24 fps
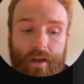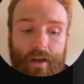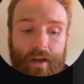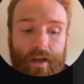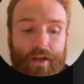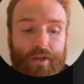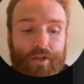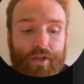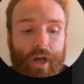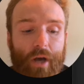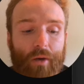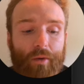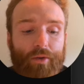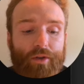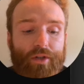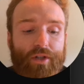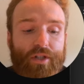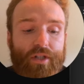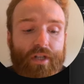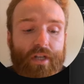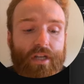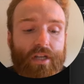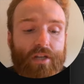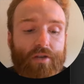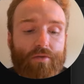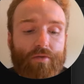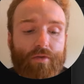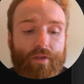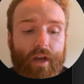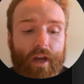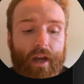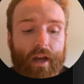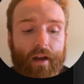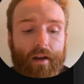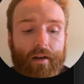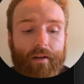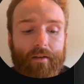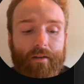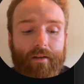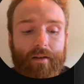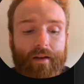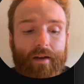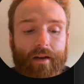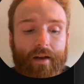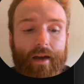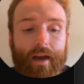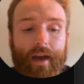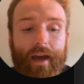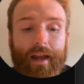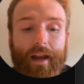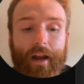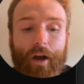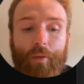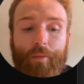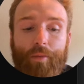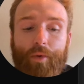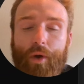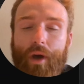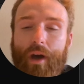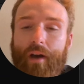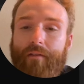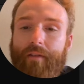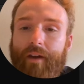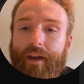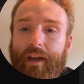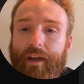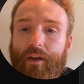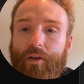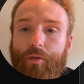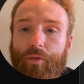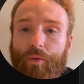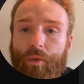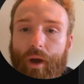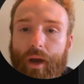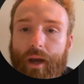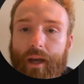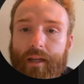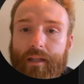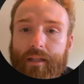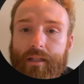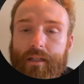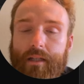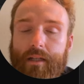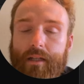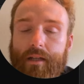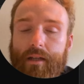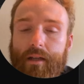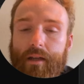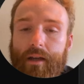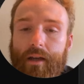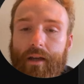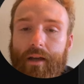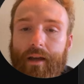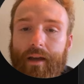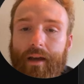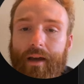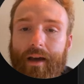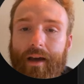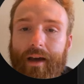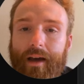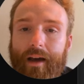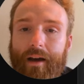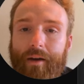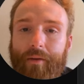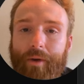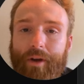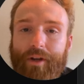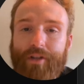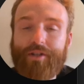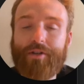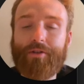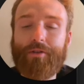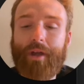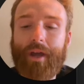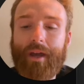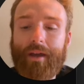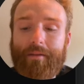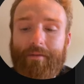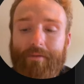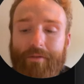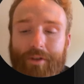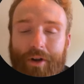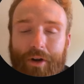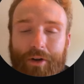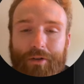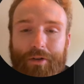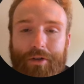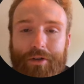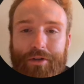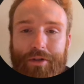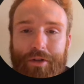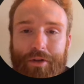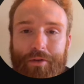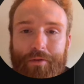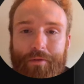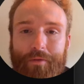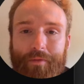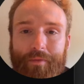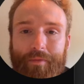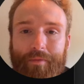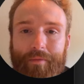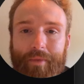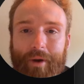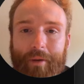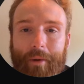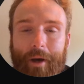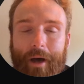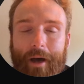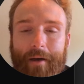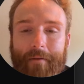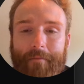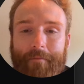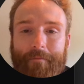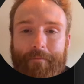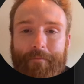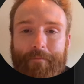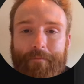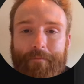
So I will see you there, and I hope you have a great rest of your day. Talk to you soon. Bye-bye.